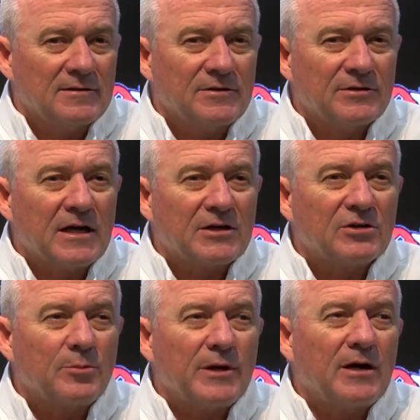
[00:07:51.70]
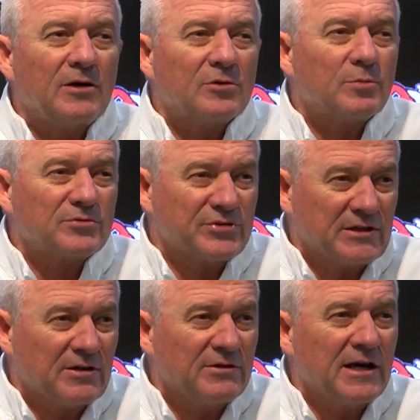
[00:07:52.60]
You're not going to be
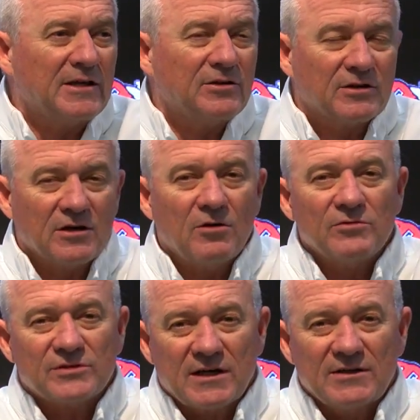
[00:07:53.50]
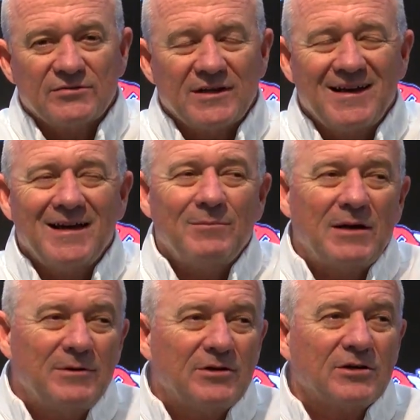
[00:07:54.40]
100% on that. You could always kind of say, hey,
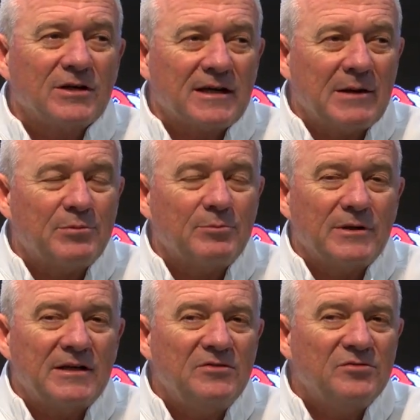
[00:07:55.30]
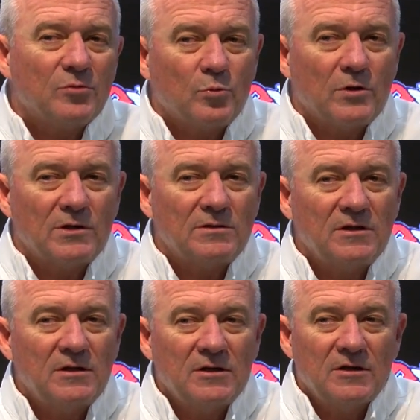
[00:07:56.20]
maybe you could have kept it. But he's the one
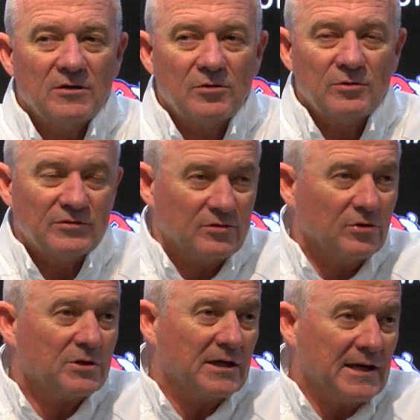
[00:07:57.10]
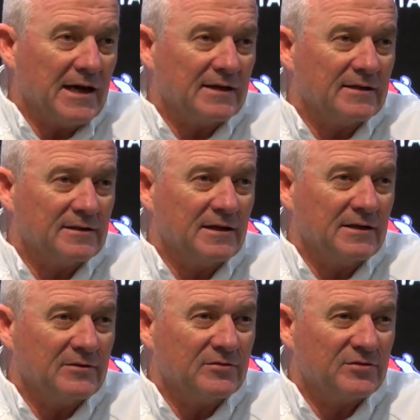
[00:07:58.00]
who is looking at it
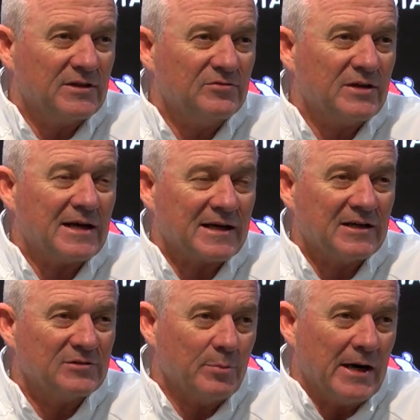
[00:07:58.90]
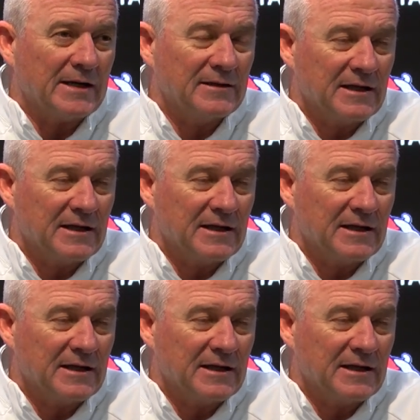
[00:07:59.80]
and sees that guy's body